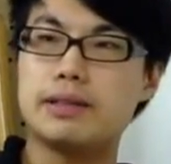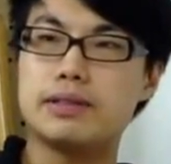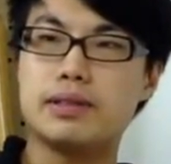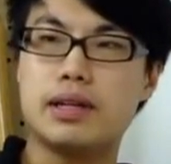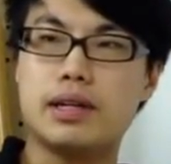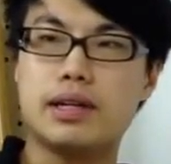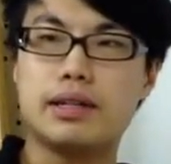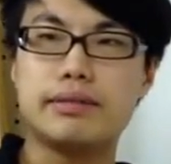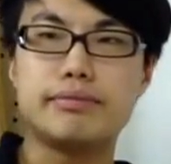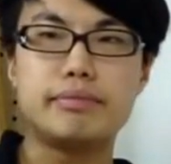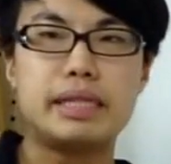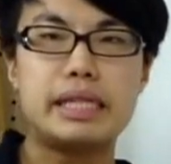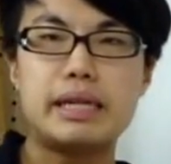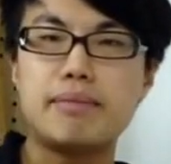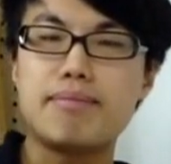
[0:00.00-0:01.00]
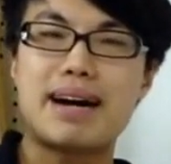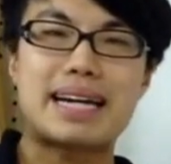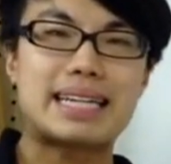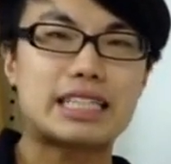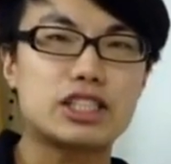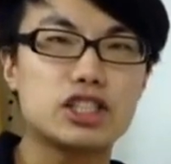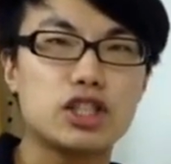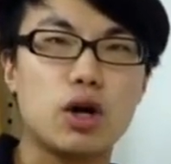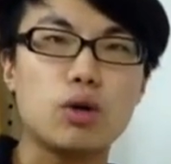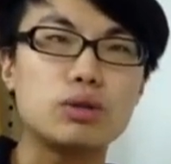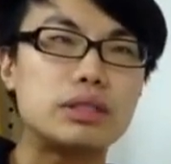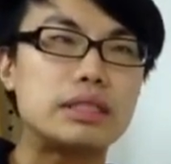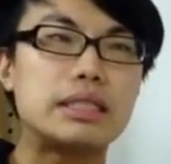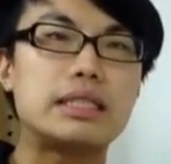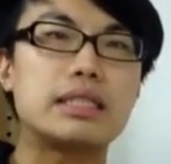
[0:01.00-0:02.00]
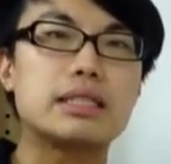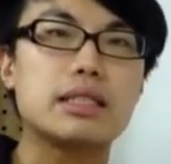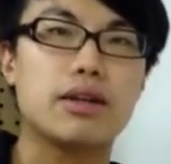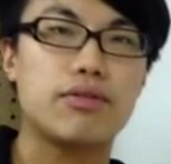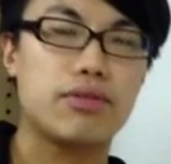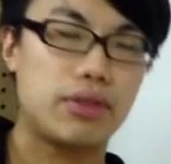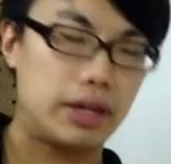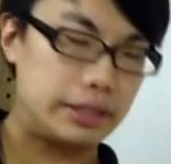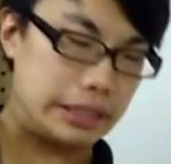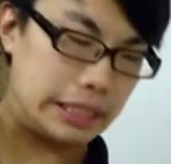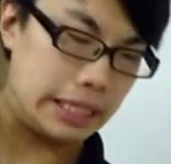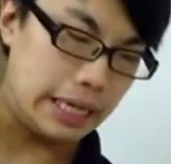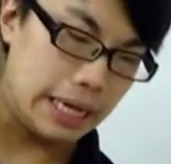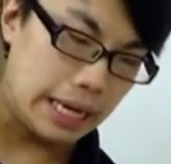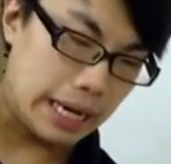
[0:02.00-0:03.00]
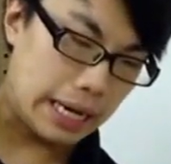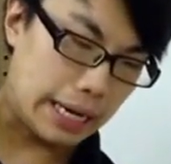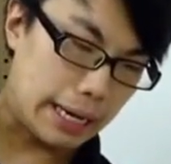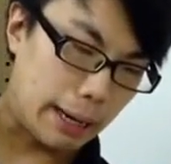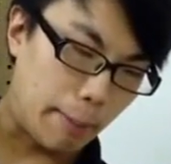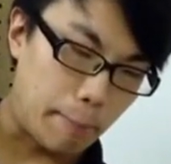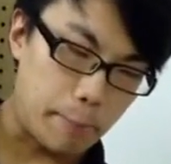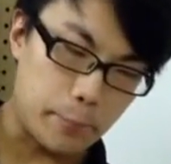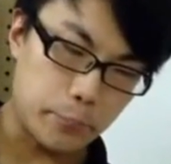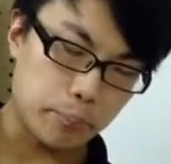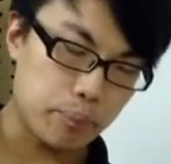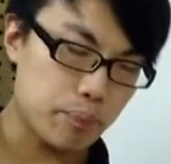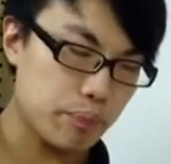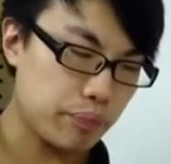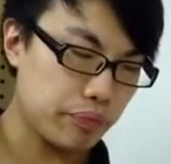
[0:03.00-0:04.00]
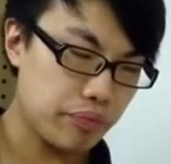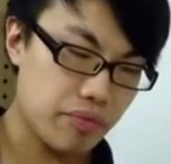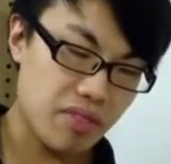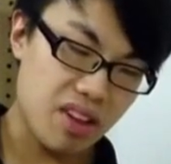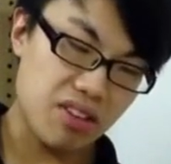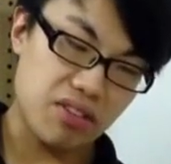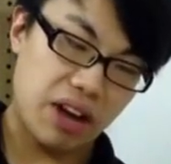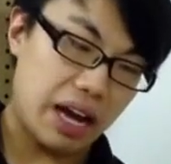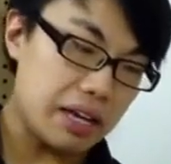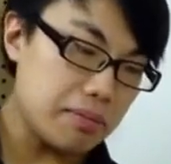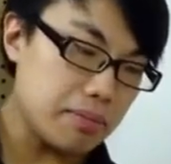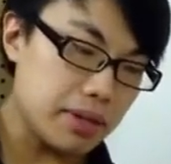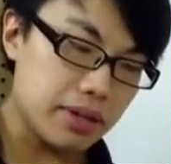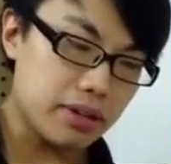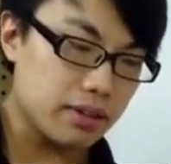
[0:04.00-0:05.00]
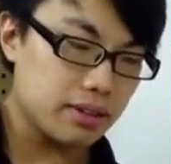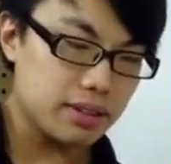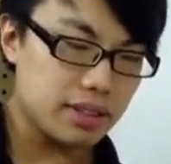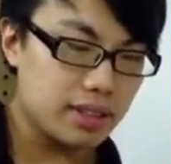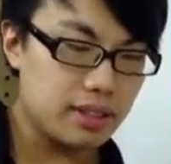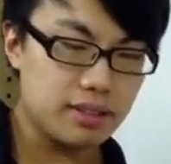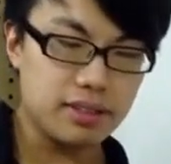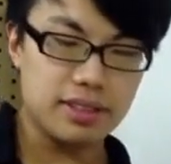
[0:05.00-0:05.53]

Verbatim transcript: uh, medium minus toastiness up front. Um, fine beer, you know,